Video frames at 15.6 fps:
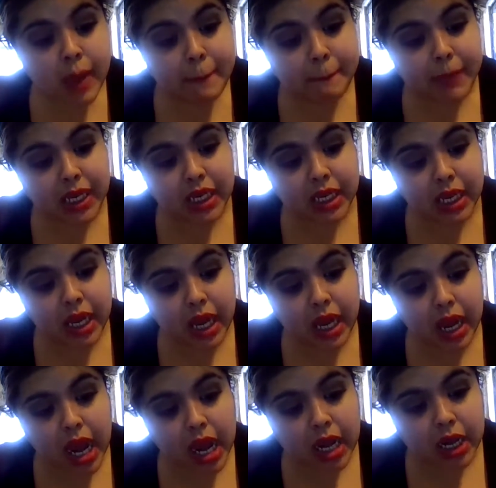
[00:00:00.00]

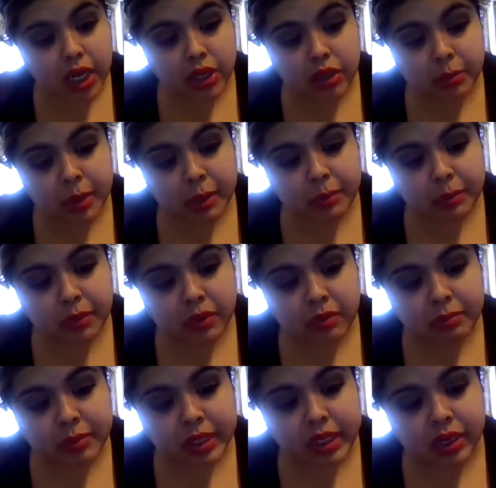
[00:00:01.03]
me and other
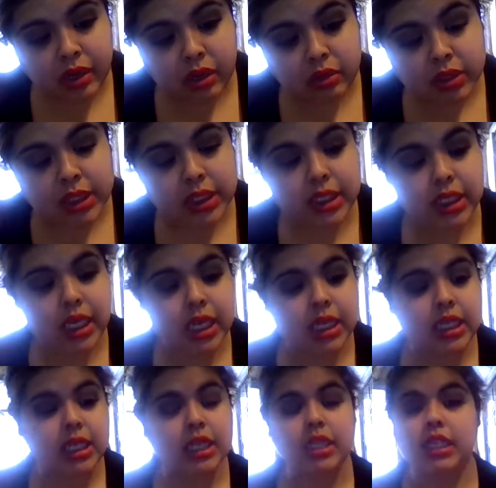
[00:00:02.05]
people, but no, she
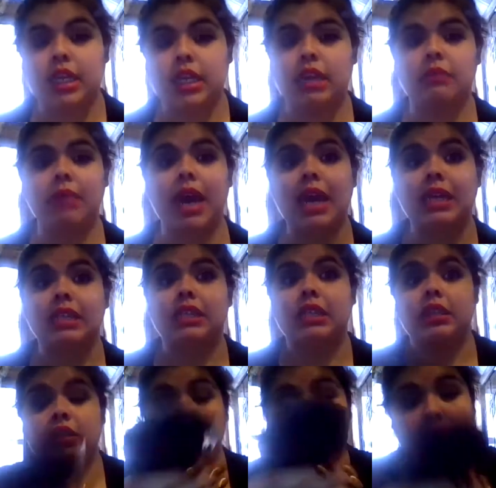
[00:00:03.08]
is the same as
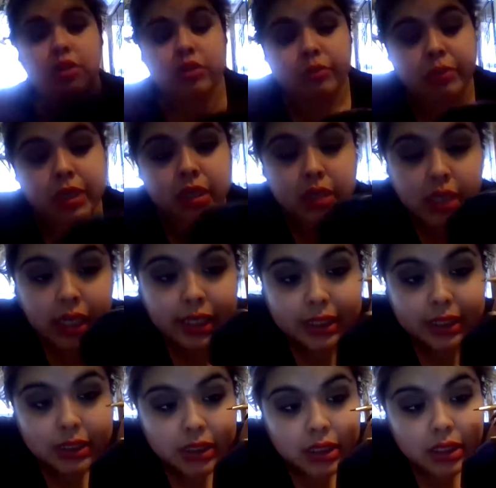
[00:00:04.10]
the other bitch,
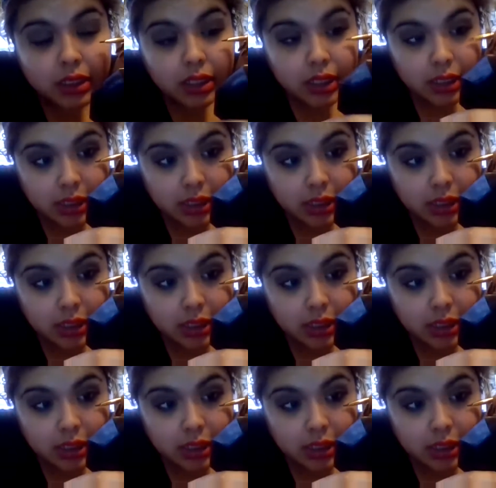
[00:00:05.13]
Ashley.